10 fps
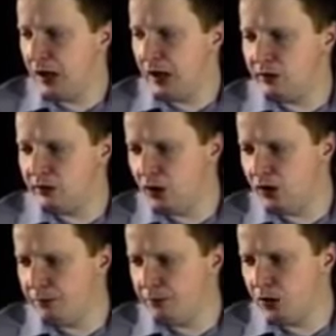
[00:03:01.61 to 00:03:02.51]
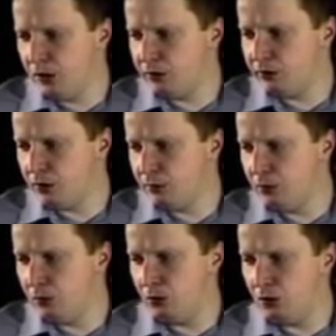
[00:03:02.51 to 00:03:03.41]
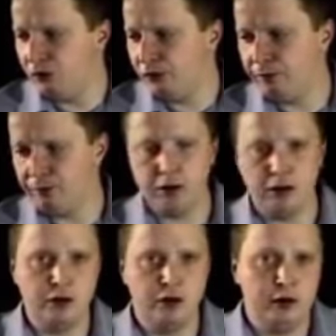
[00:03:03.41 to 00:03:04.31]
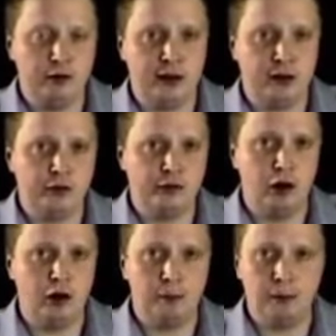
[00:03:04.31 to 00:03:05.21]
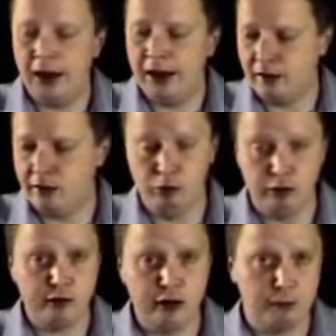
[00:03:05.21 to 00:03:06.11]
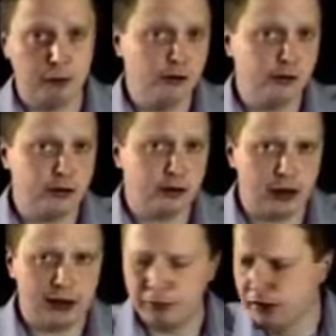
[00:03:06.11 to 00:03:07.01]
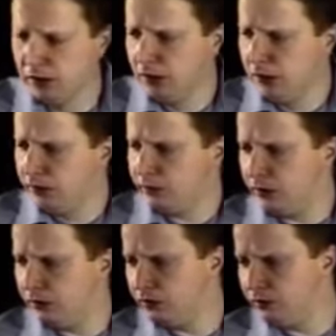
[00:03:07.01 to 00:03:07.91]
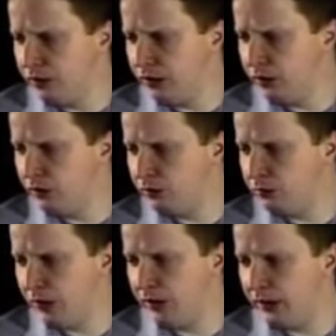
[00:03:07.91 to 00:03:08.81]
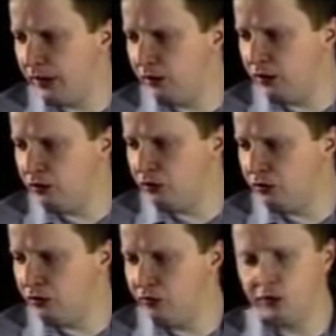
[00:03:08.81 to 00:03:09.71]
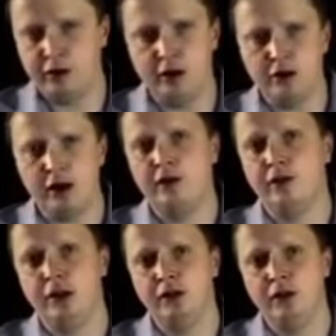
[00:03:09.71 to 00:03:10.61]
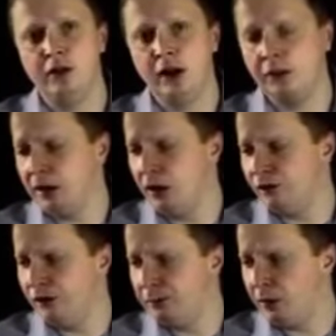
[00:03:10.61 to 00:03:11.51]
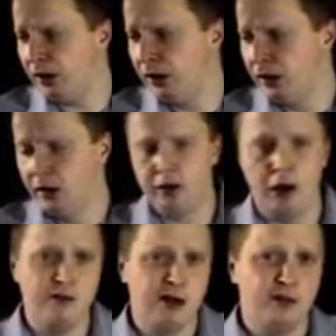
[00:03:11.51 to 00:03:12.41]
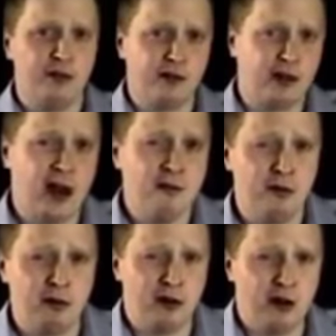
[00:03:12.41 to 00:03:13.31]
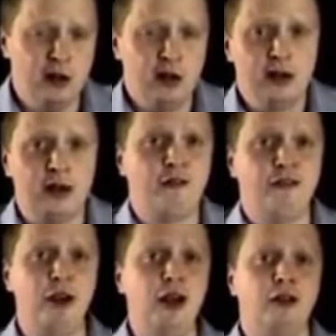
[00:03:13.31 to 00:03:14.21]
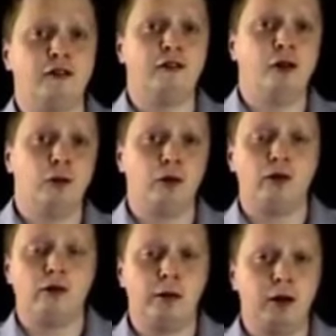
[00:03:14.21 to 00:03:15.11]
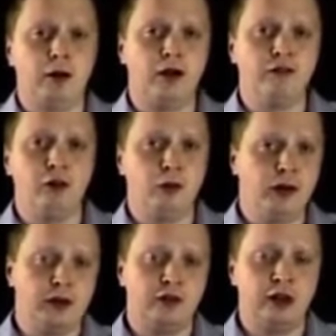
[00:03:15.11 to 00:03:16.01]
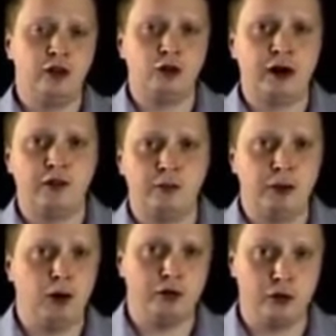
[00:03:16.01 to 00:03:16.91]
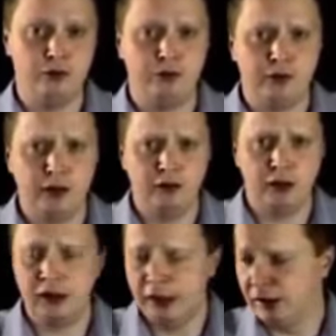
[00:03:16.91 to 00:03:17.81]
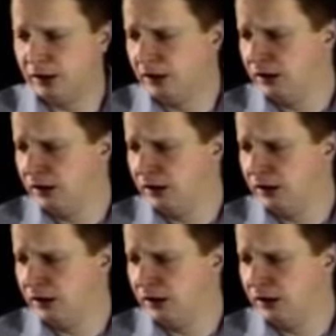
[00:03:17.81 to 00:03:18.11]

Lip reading: And it's kind of a prime example of Tal's style of play and his risky approach to the game. So it's a very good way to get you introduced to this interactive DVD. I mean, hopefully by going over this game, you're going to get a feeling for what you should be looking for when you get to the interactive part of this DVD.